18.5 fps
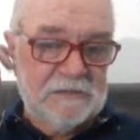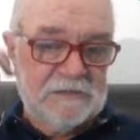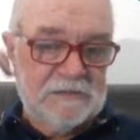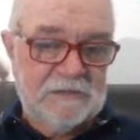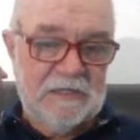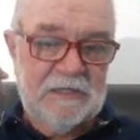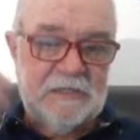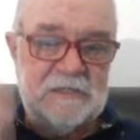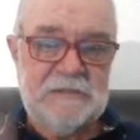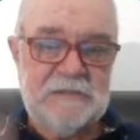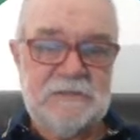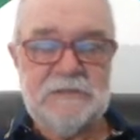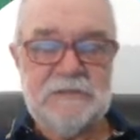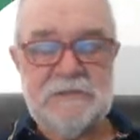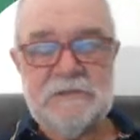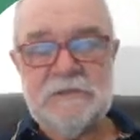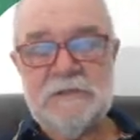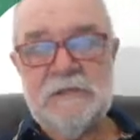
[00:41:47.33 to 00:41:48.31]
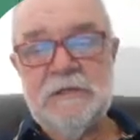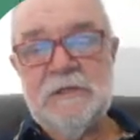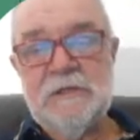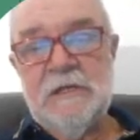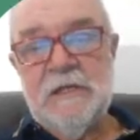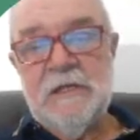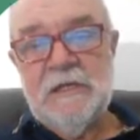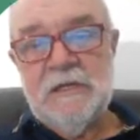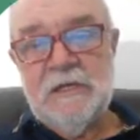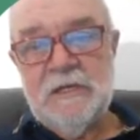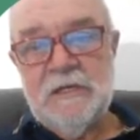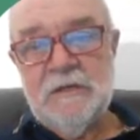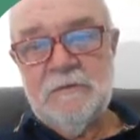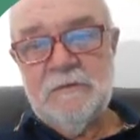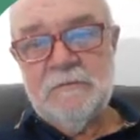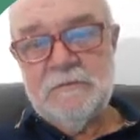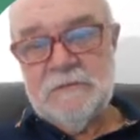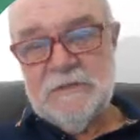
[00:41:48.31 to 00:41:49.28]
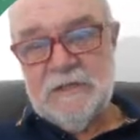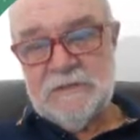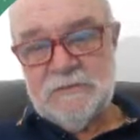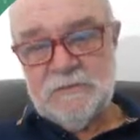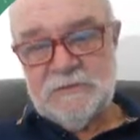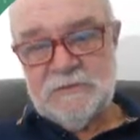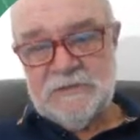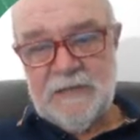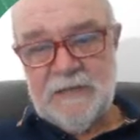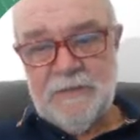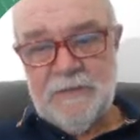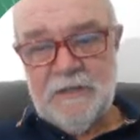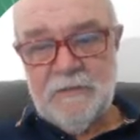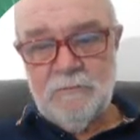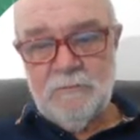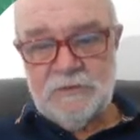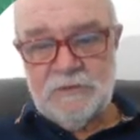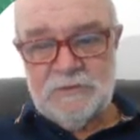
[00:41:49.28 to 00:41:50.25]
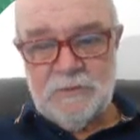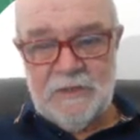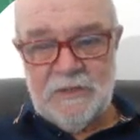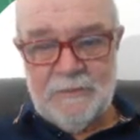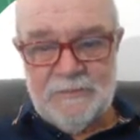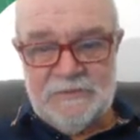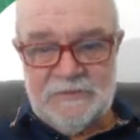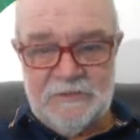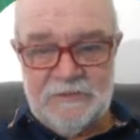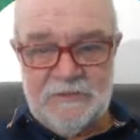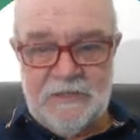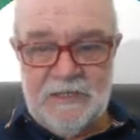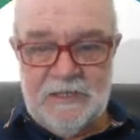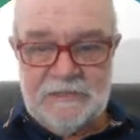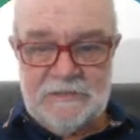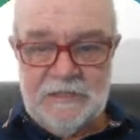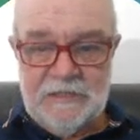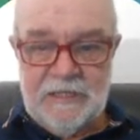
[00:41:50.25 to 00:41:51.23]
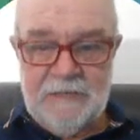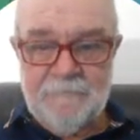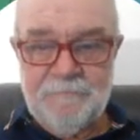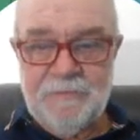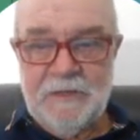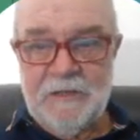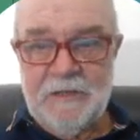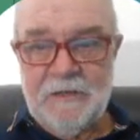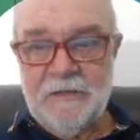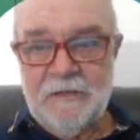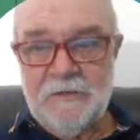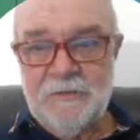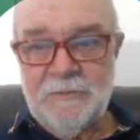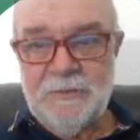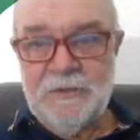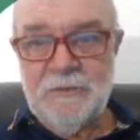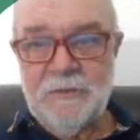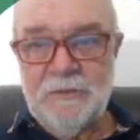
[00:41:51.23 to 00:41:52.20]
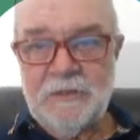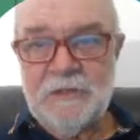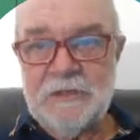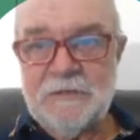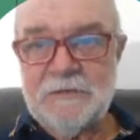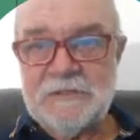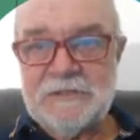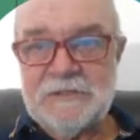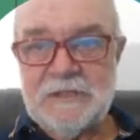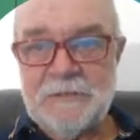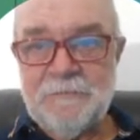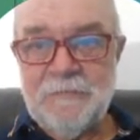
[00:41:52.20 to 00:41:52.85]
think he's, that's what's happening, and watch what happens on the next leg. It could be quite interesting.